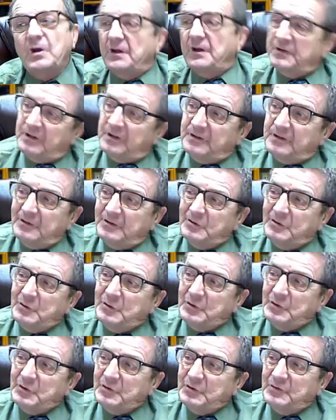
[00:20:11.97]

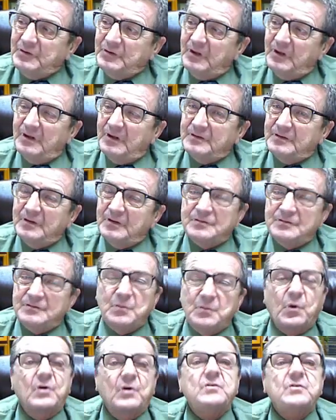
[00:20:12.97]
The
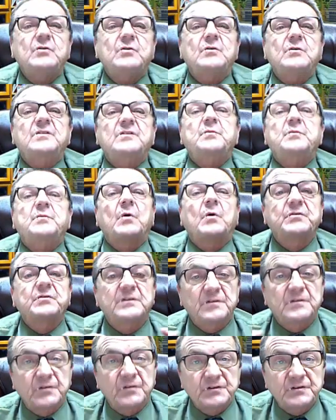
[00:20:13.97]
more you're exposed to
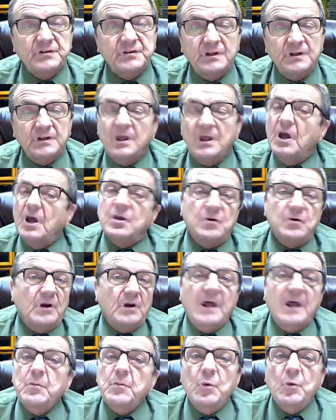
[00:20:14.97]
diversity, you're a
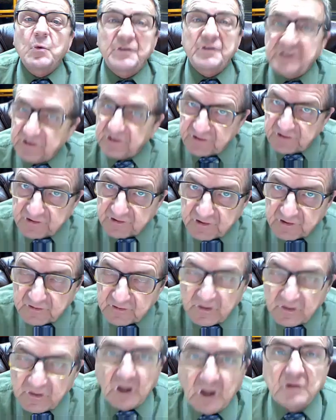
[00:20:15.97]
lot more
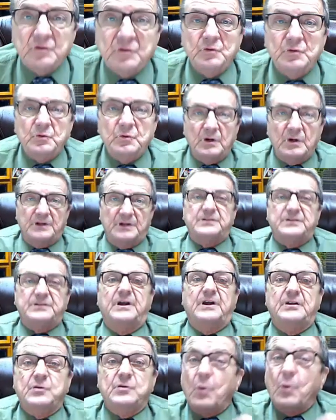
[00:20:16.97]
sensitive
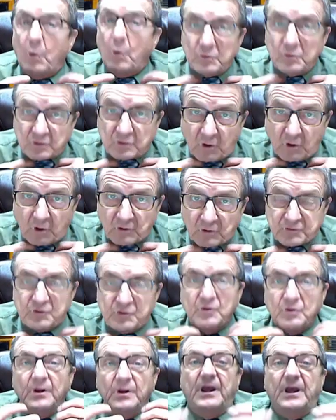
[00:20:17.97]
to your own
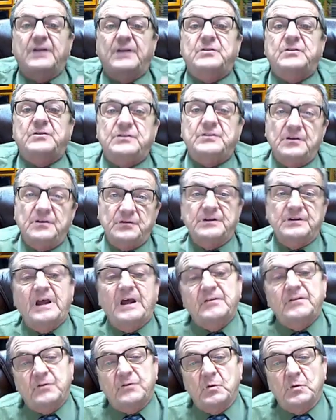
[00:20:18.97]
culture and to different
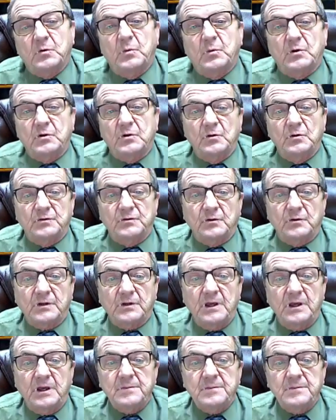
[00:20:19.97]
nonverbal cues. Okay.